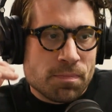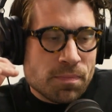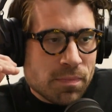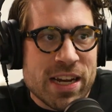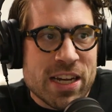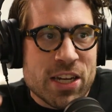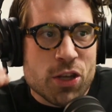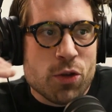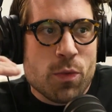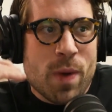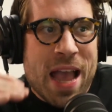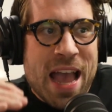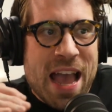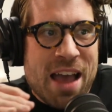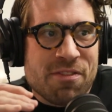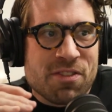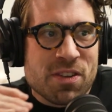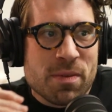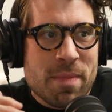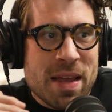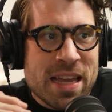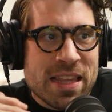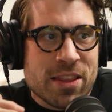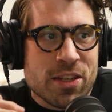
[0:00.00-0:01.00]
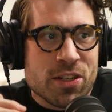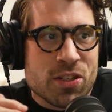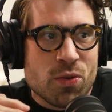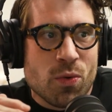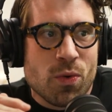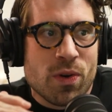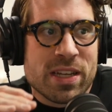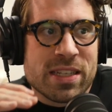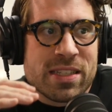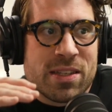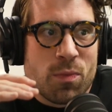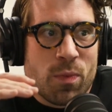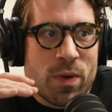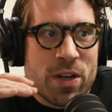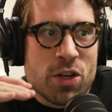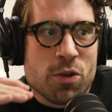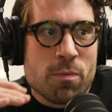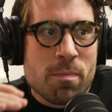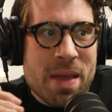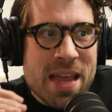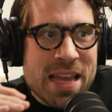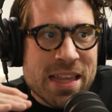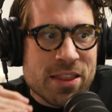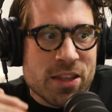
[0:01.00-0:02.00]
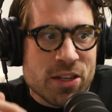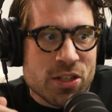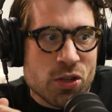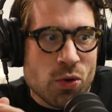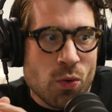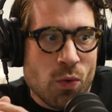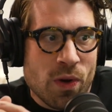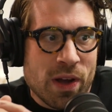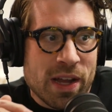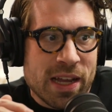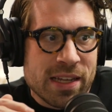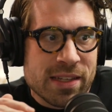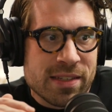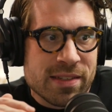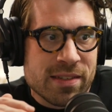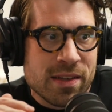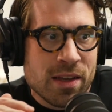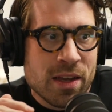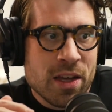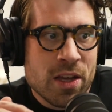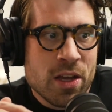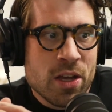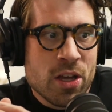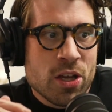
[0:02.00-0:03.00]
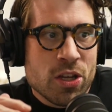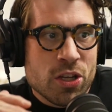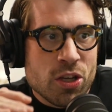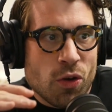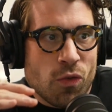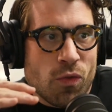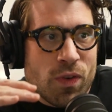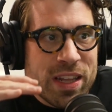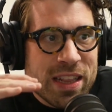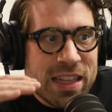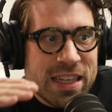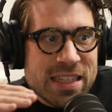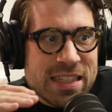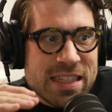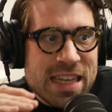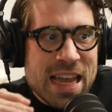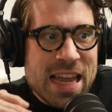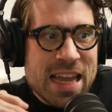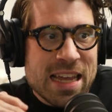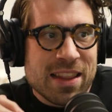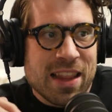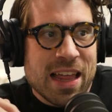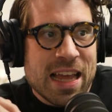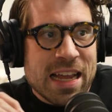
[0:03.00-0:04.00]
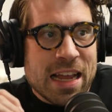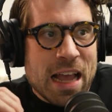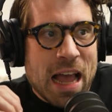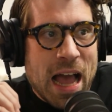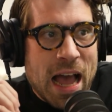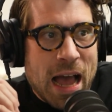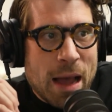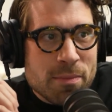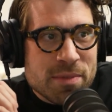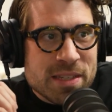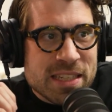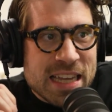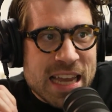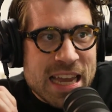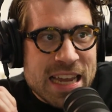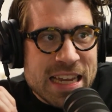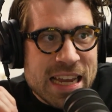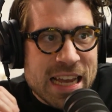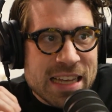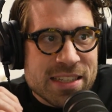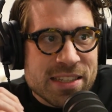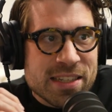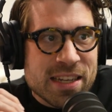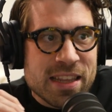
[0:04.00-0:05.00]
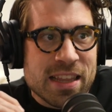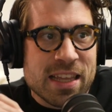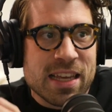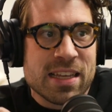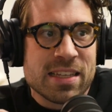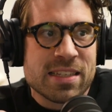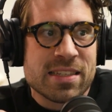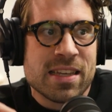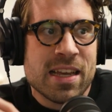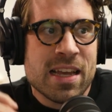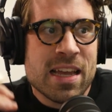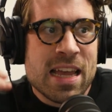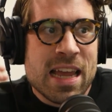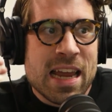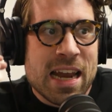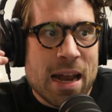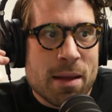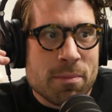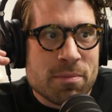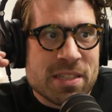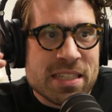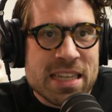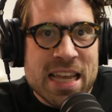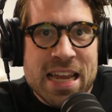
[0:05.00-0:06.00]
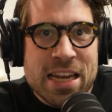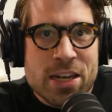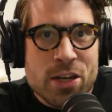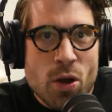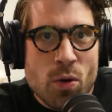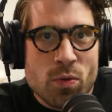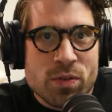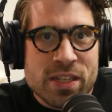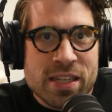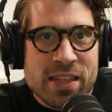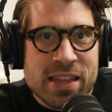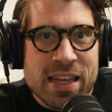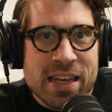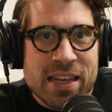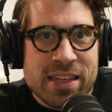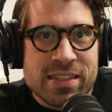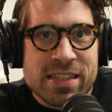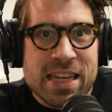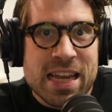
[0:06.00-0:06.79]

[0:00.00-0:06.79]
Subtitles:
you have to make the choice. And when you make the choice, you're really saying, like, I'm saying yes to this and I'm saying no to this.